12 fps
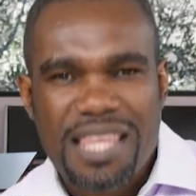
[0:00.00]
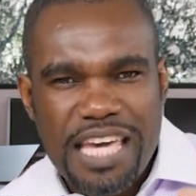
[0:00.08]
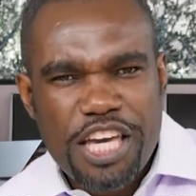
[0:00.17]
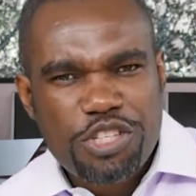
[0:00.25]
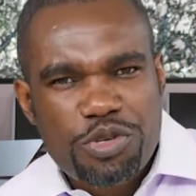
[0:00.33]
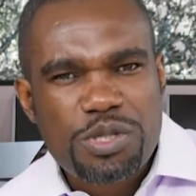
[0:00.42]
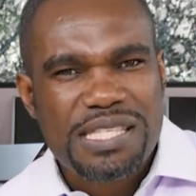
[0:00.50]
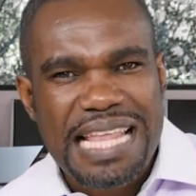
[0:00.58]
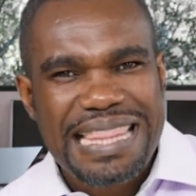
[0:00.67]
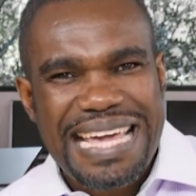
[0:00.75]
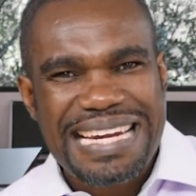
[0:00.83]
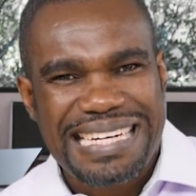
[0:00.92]
the issues
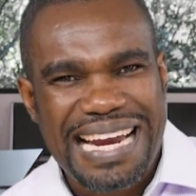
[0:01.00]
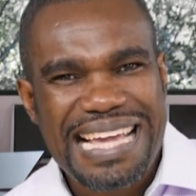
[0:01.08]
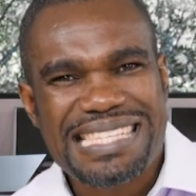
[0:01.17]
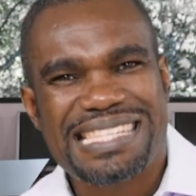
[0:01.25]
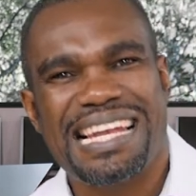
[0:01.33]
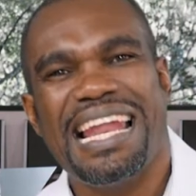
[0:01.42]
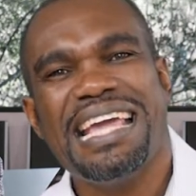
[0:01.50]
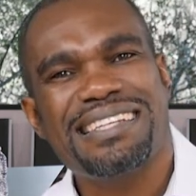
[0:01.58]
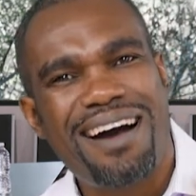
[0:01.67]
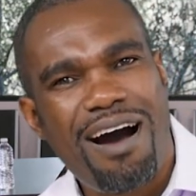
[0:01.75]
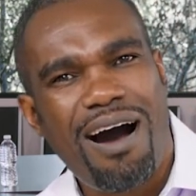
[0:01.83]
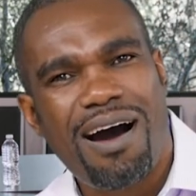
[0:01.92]
that they raise
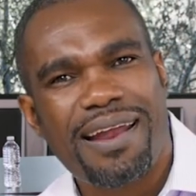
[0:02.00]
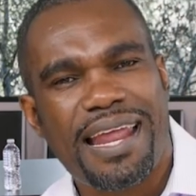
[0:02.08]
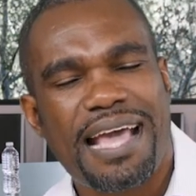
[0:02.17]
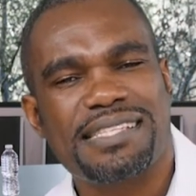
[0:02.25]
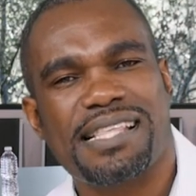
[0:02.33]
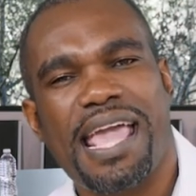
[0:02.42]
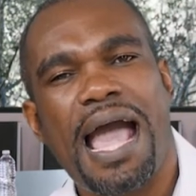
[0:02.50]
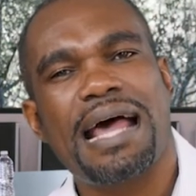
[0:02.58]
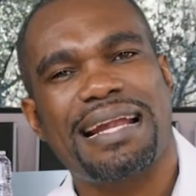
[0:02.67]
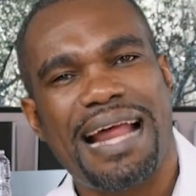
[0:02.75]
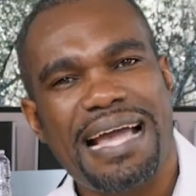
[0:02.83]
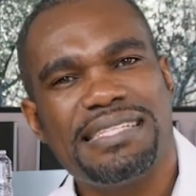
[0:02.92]
later on as they
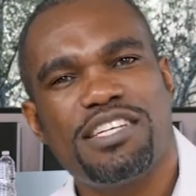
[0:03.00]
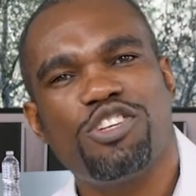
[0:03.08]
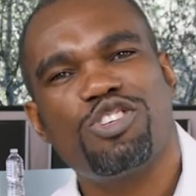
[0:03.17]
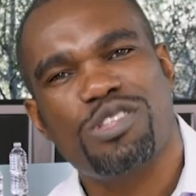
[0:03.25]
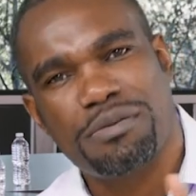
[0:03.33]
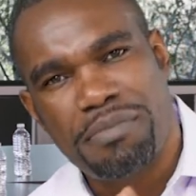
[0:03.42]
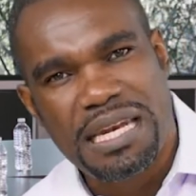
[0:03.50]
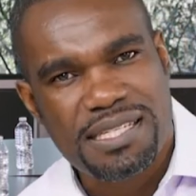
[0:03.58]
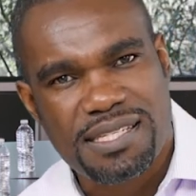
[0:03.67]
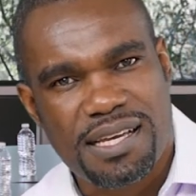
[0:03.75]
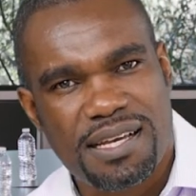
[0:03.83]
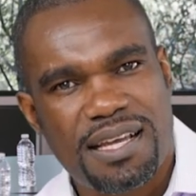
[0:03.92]
are writing to the
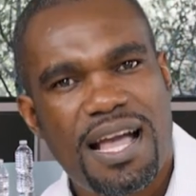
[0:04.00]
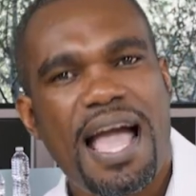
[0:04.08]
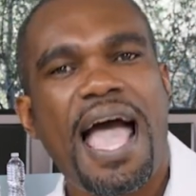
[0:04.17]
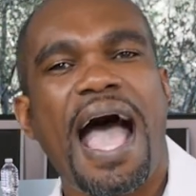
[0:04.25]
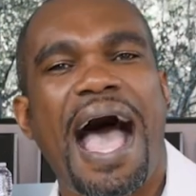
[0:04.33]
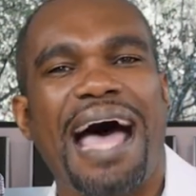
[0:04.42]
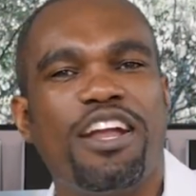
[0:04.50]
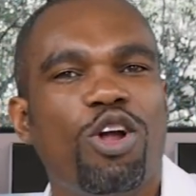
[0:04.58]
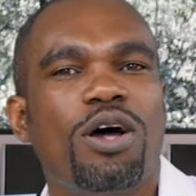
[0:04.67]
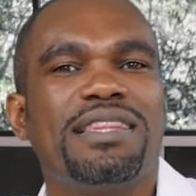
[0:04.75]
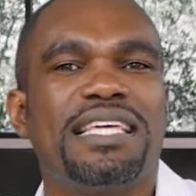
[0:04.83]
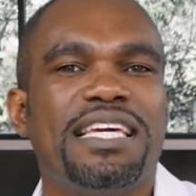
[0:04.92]
minister are
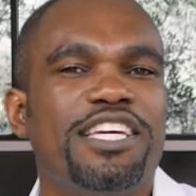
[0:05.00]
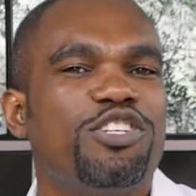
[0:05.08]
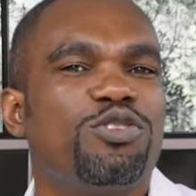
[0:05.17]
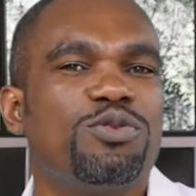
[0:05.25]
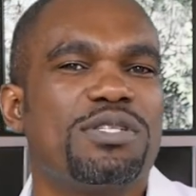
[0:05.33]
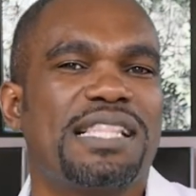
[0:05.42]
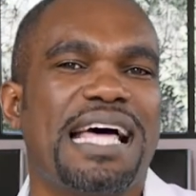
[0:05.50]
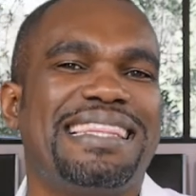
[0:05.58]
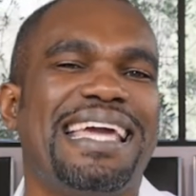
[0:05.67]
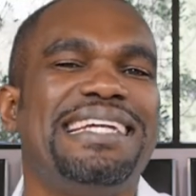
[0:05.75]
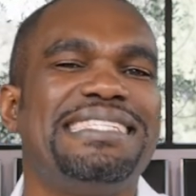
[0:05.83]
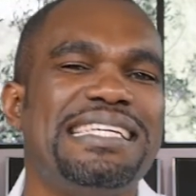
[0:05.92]
not the issues that
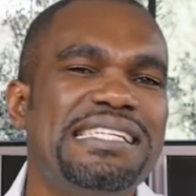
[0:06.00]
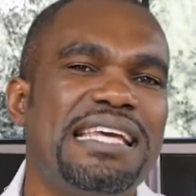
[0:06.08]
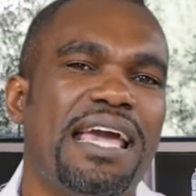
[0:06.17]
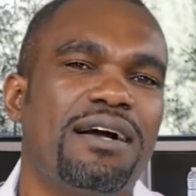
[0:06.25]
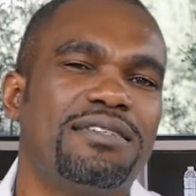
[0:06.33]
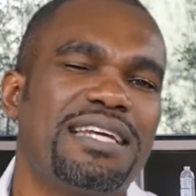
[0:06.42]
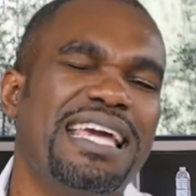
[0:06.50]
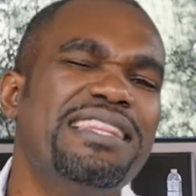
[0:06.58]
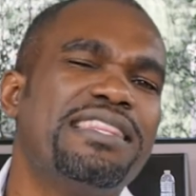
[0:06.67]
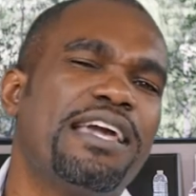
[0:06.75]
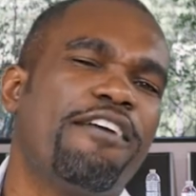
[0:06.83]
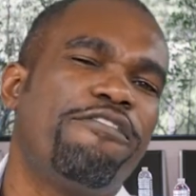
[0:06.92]
they detailed
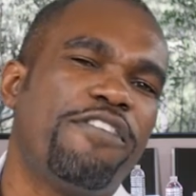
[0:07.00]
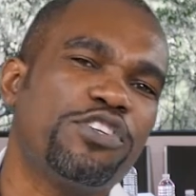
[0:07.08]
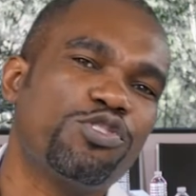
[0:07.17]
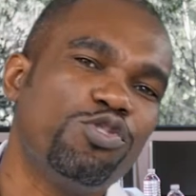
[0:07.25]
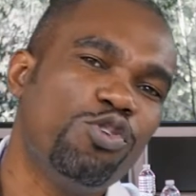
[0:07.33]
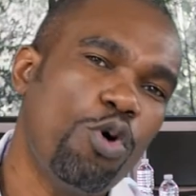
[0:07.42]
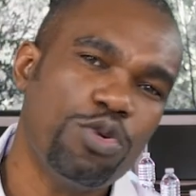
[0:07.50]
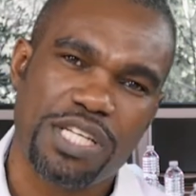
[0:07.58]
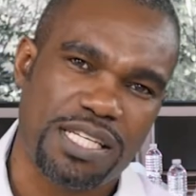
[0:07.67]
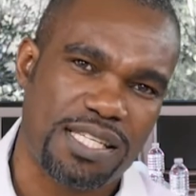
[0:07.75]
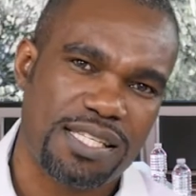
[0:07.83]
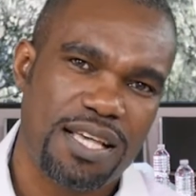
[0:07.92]
in their first
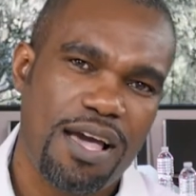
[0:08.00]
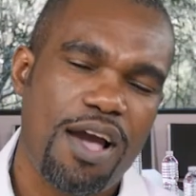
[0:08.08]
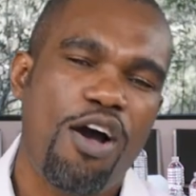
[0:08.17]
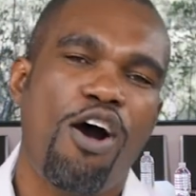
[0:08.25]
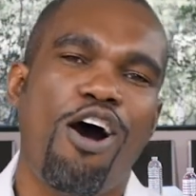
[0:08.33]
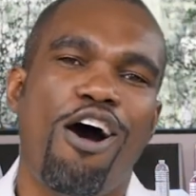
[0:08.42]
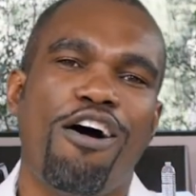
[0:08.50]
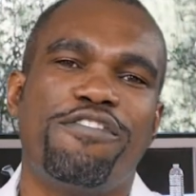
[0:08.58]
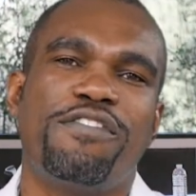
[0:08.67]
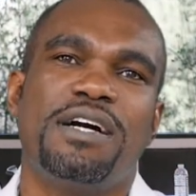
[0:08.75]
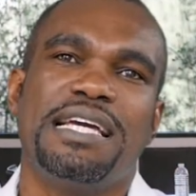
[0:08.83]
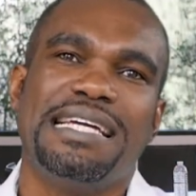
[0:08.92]
notice
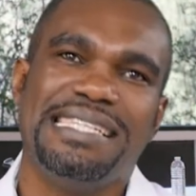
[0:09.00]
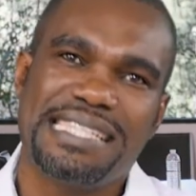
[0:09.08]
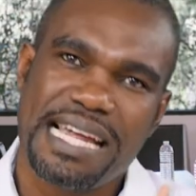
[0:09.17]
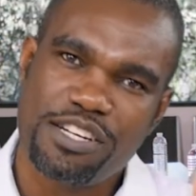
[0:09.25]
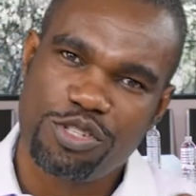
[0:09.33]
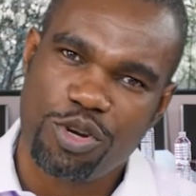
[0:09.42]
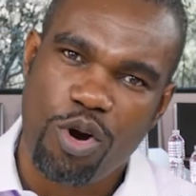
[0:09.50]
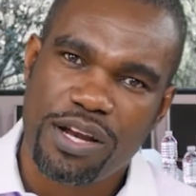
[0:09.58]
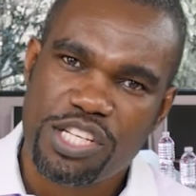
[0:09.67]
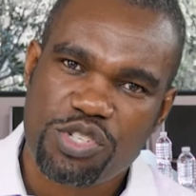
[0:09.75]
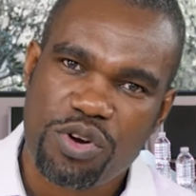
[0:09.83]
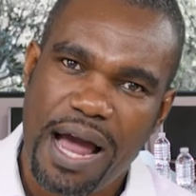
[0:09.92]
of intending to go on
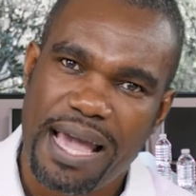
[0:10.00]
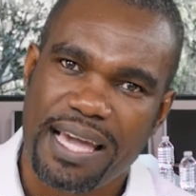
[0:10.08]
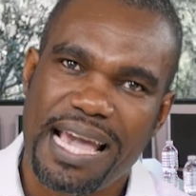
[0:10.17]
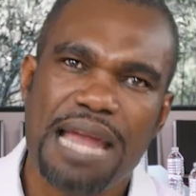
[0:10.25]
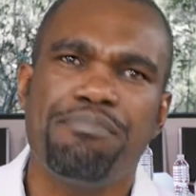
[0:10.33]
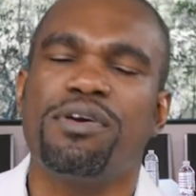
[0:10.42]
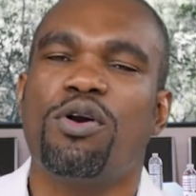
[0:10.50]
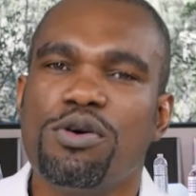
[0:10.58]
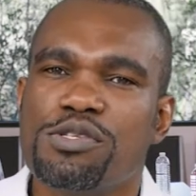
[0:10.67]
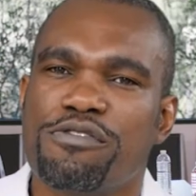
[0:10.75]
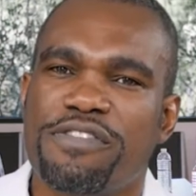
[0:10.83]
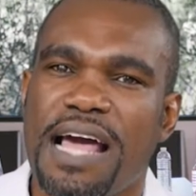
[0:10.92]
a strike. And
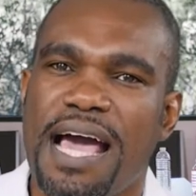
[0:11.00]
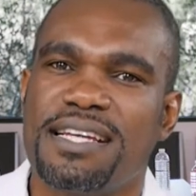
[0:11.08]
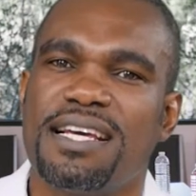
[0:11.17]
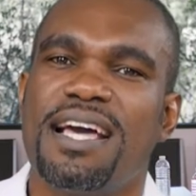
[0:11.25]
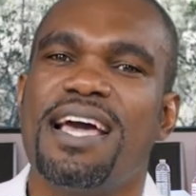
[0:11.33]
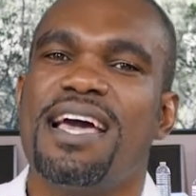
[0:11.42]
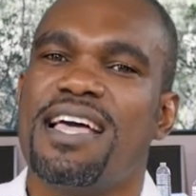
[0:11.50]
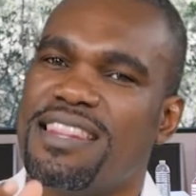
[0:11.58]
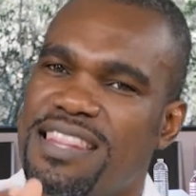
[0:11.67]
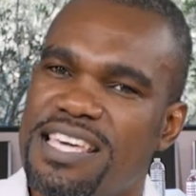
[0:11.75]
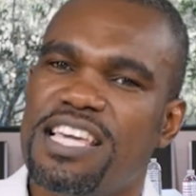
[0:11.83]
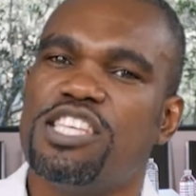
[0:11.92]
because of that,
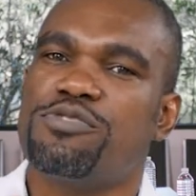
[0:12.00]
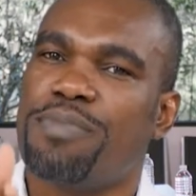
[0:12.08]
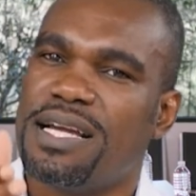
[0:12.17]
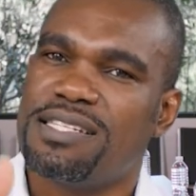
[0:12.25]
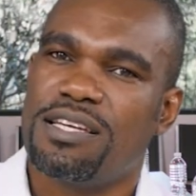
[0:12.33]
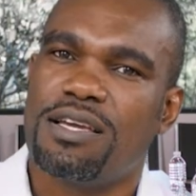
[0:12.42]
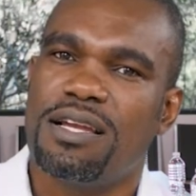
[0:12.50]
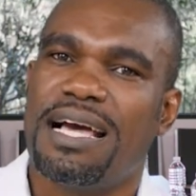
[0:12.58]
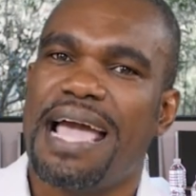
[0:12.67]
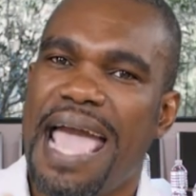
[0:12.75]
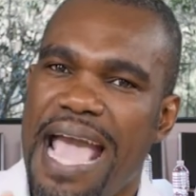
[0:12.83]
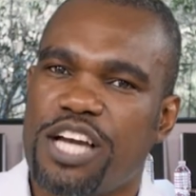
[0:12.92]
this
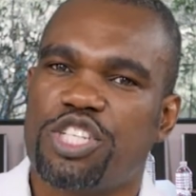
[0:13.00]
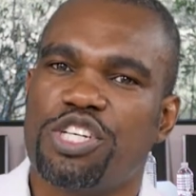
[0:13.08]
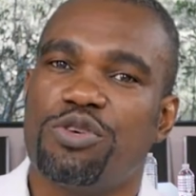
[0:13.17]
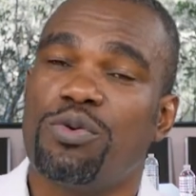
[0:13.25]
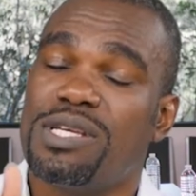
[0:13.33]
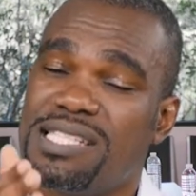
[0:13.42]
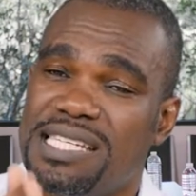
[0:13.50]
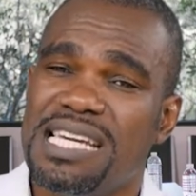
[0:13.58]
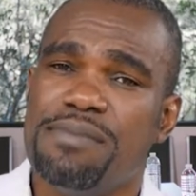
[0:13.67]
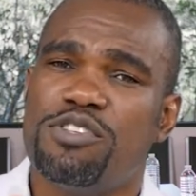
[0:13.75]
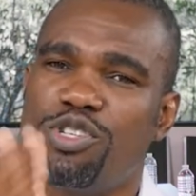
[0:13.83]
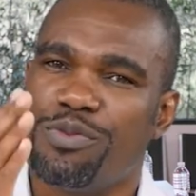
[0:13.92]
particular action was
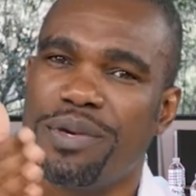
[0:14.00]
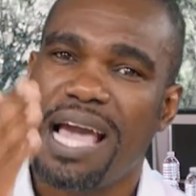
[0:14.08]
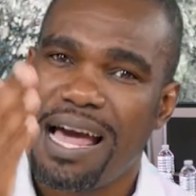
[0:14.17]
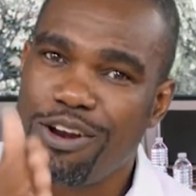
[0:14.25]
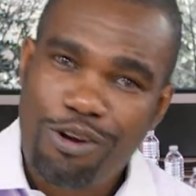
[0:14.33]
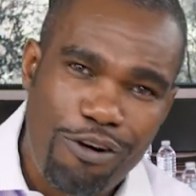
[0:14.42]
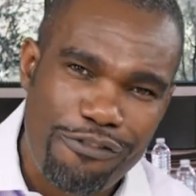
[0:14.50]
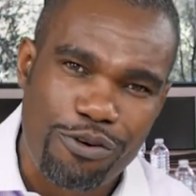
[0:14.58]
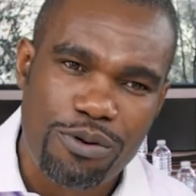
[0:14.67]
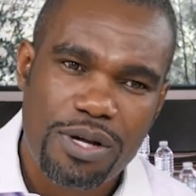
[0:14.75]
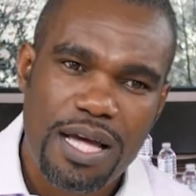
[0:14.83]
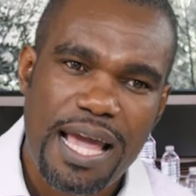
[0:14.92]
deemed to be
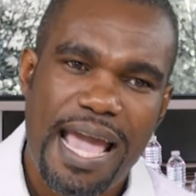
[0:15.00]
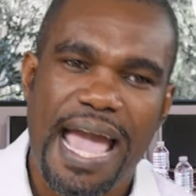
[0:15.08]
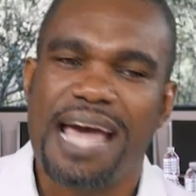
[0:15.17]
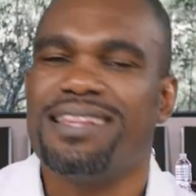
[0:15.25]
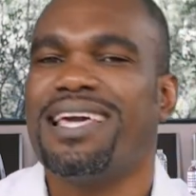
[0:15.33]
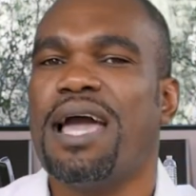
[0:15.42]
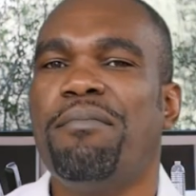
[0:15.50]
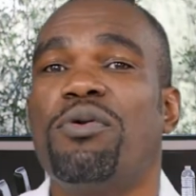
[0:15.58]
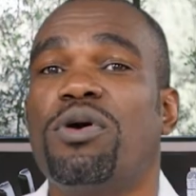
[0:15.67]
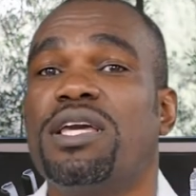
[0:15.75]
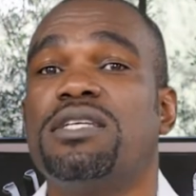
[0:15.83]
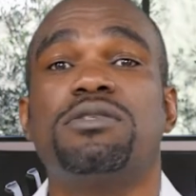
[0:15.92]
unlawful and the
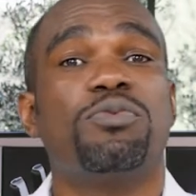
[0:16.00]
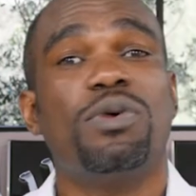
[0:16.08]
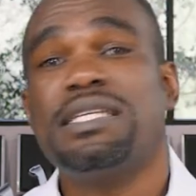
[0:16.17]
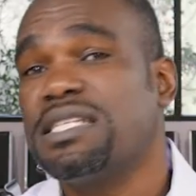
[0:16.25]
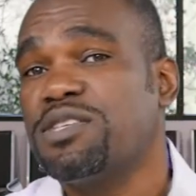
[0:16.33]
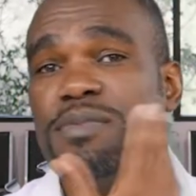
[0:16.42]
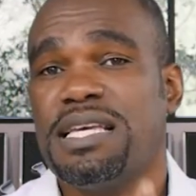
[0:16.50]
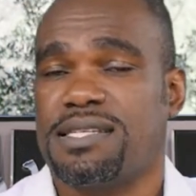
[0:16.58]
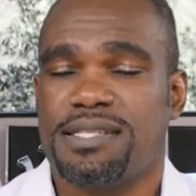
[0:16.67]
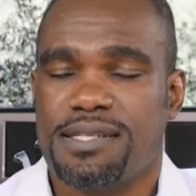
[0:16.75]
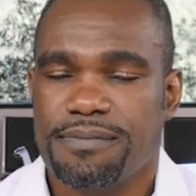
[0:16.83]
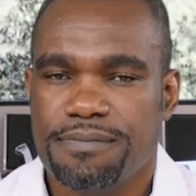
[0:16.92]
employees were
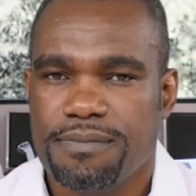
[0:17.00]
dismissed.